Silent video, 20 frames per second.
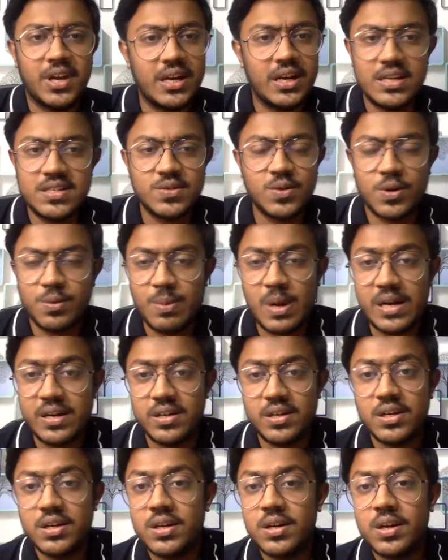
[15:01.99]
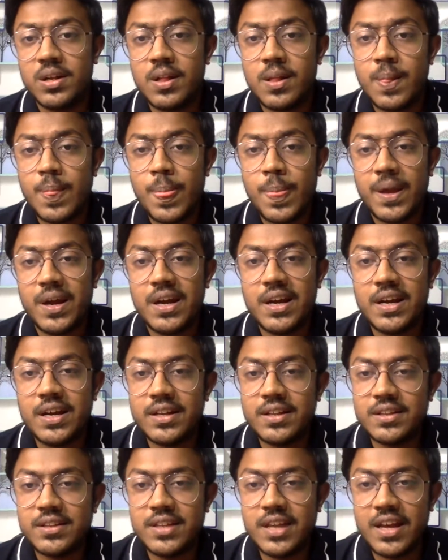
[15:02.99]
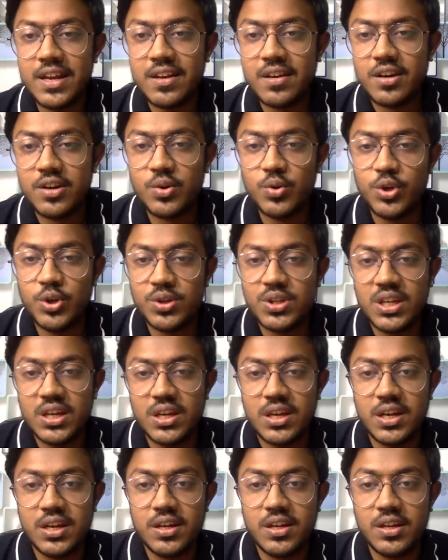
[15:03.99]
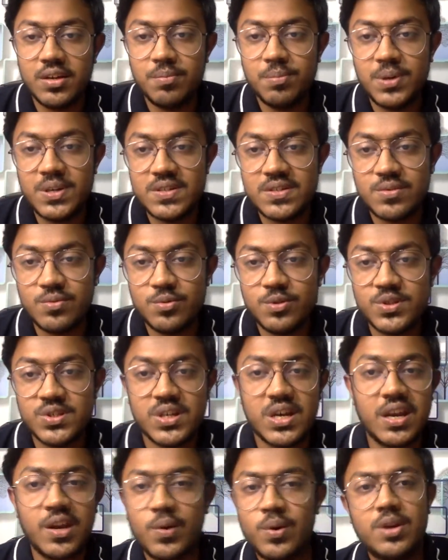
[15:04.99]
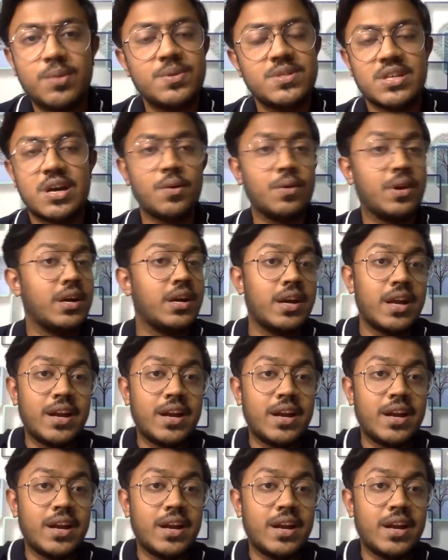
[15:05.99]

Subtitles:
It does not matter. And then, do you think Indian B schools curriculum is outdated?